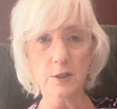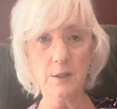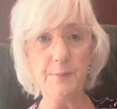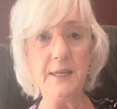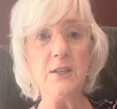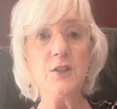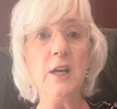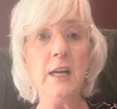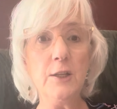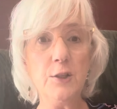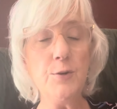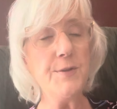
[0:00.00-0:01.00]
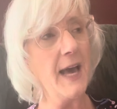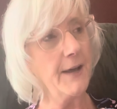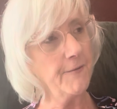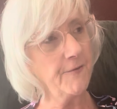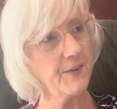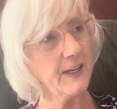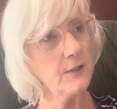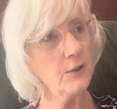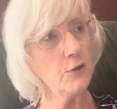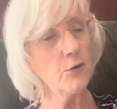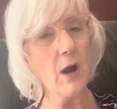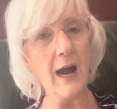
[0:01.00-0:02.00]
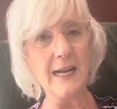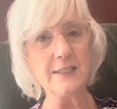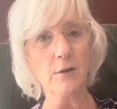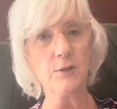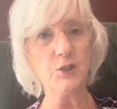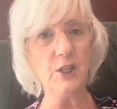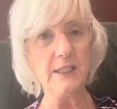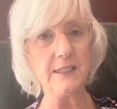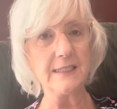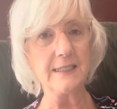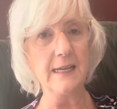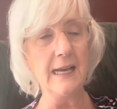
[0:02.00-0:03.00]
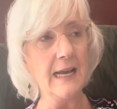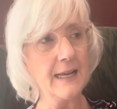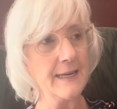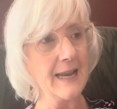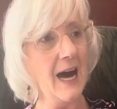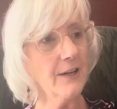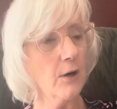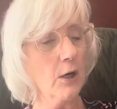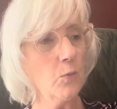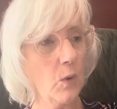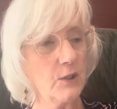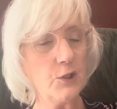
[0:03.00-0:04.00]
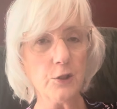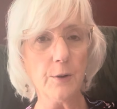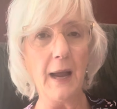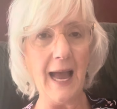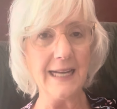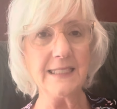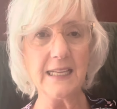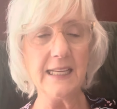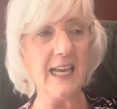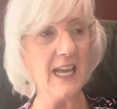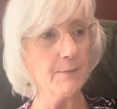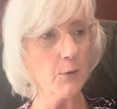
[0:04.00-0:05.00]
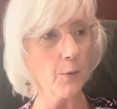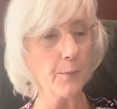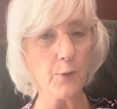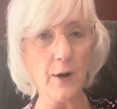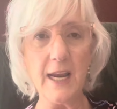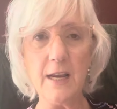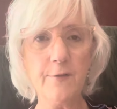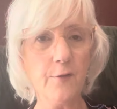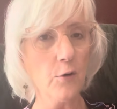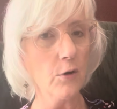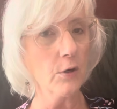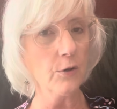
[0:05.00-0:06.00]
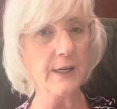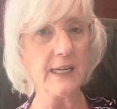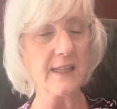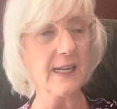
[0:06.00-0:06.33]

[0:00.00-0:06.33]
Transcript: the beach. Do that. Fix your eyes on Jesus, not on what you're asking him or praying for or anything